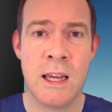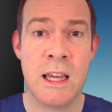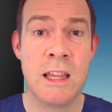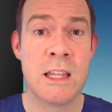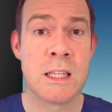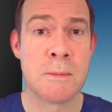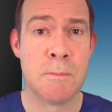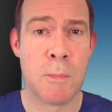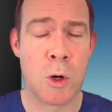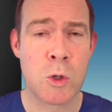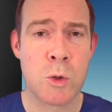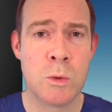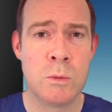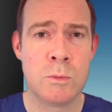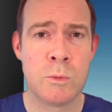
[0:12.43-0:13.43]
In this
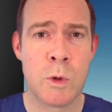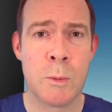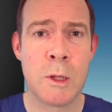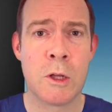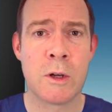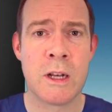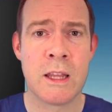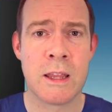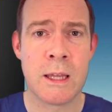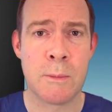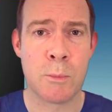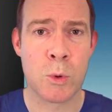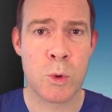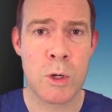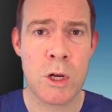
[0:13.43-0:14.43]
module, we'll be looking at the
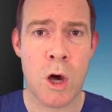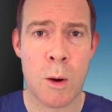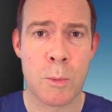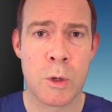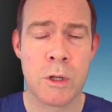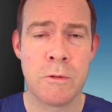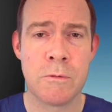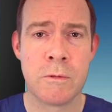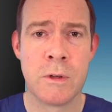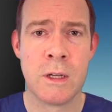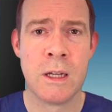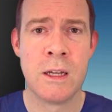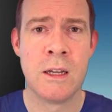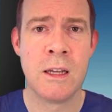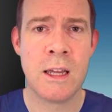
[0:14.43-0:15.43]
pre-operative,
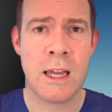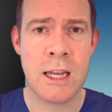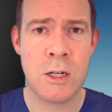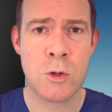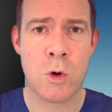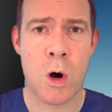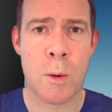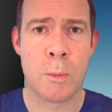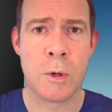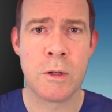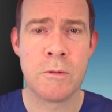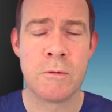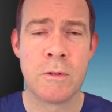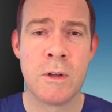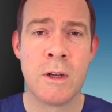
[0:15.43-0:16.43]

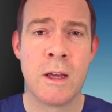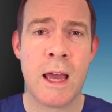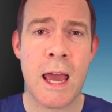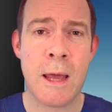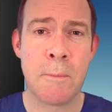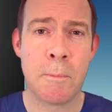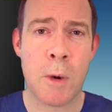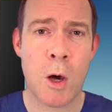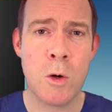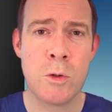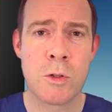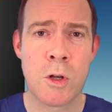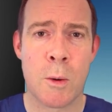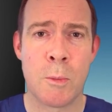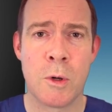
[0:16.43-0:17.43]
intraoperative, and
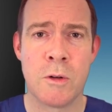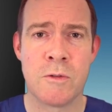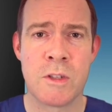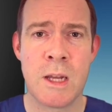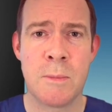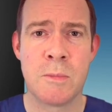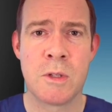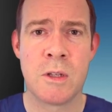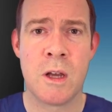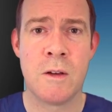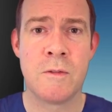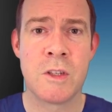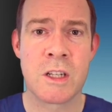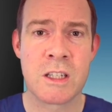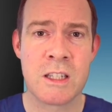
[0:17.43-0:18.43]
post-operative steps
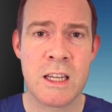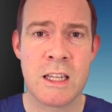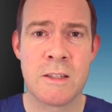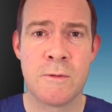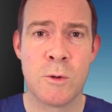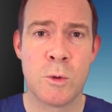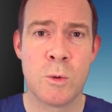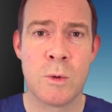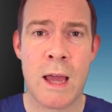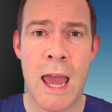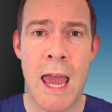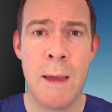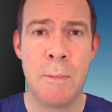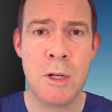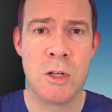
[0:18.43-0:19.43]
of successful
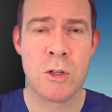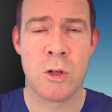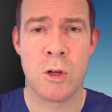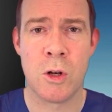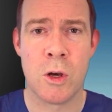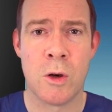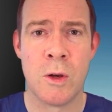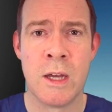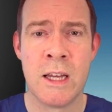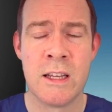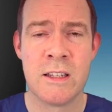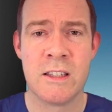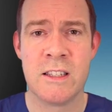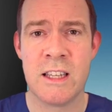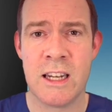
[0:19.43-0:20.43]
ab interno
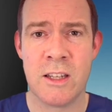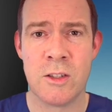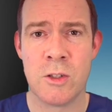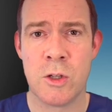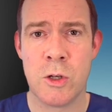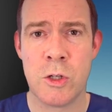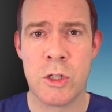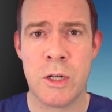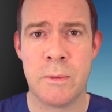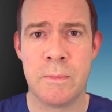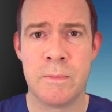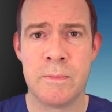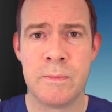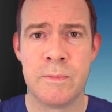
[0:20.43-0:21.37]
XEN insertion.